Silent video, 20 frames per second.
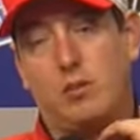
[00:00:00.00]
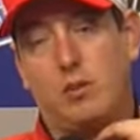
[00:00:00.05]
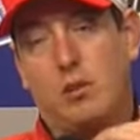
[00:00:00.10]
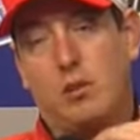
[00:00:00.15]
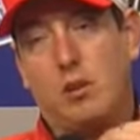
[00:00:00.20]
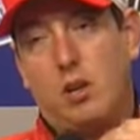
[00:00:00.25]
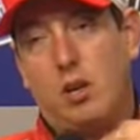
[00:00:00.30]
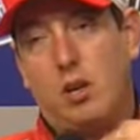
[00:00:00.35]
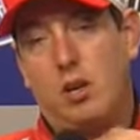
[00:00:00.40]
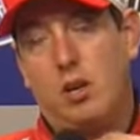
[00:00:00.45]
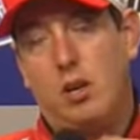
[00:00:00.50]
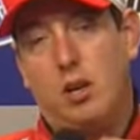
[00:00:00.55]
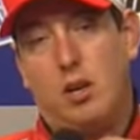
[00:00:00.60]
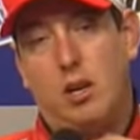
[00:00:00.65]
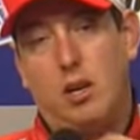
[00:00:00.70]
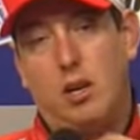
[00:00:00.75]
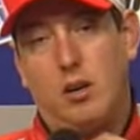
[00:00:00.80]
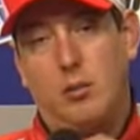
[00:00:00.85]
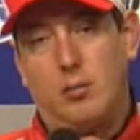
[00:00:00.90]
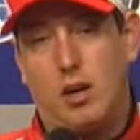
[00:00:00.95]
So
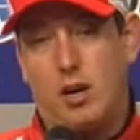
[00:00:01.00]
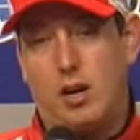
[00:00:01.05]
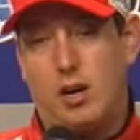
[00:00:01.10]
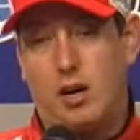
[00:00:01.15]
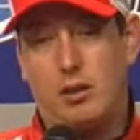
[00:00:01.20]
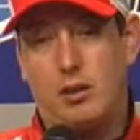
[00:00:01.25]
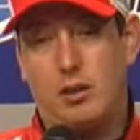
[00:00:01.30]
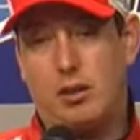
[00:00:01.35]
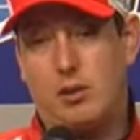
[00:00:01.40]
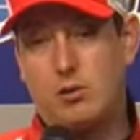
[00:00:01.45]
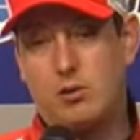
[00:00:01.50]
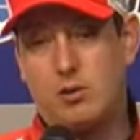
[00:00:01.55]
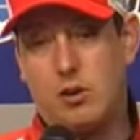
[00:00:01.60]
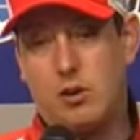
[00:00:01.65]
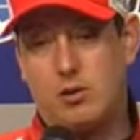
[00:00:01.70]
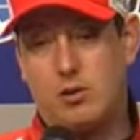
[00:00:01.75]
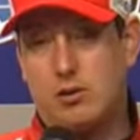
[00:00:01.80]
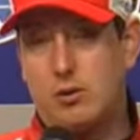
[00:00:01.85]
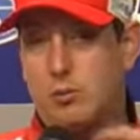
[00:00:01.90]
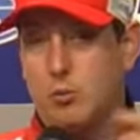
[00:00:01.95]
I think it was
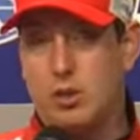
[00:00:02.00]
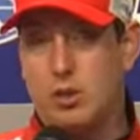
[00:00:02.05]
awesome